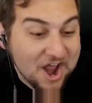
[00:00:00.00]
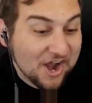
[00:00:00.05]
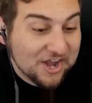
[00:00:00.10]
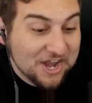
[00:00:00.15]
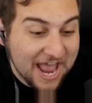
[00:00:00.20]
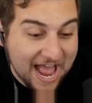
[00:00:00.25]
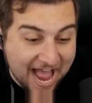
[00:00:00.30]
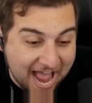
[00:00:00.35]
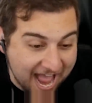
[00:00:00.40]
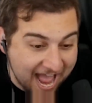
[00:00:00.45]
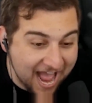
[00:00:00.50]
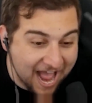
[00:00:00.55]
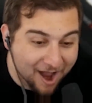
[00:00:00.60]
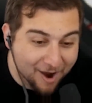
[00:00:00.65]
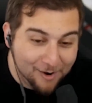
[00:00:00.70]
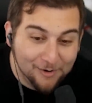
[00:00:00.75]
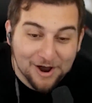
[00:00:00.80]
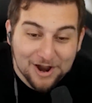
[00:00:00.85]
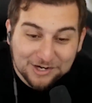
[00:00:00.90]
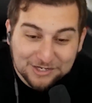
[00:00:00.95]

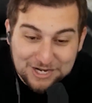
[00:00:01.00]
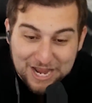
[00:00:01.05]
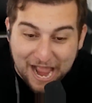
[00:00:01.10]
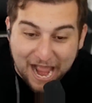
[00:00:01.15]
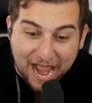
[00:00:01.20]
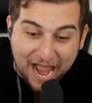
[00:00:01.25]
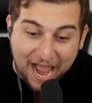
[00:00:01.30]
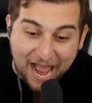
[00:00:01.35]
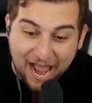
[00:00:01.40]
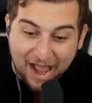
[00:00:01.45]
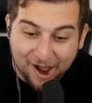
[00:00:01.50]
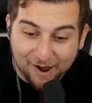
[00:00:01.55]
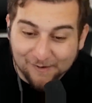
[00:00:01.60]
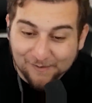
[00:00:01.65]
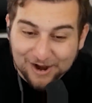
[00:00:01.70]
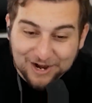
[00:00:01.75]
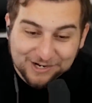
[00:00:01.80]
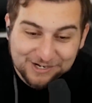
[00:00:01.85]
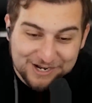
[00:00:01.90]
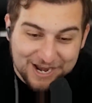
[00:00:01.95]
No!
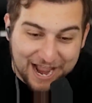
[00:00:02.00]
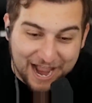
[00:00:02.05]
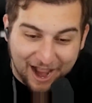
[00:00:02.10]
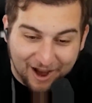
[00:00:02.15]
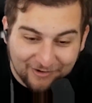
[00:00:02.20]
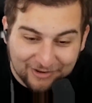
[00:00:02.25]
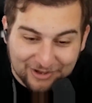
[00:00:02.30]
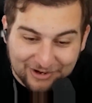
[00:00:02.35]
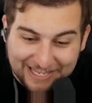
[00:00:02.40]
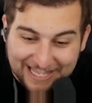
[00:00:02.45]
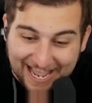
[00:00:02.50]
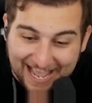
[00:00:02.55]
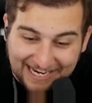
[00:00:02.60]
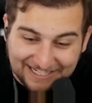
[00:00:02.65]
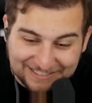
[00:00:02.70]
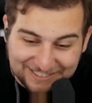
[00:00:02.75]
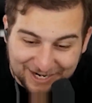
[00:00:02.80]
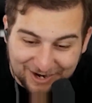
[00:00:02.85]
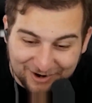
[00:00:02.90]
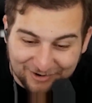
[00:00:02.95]
No! No! You
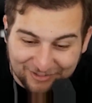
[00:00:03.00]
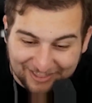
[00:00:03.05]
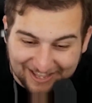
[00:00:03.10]
can't do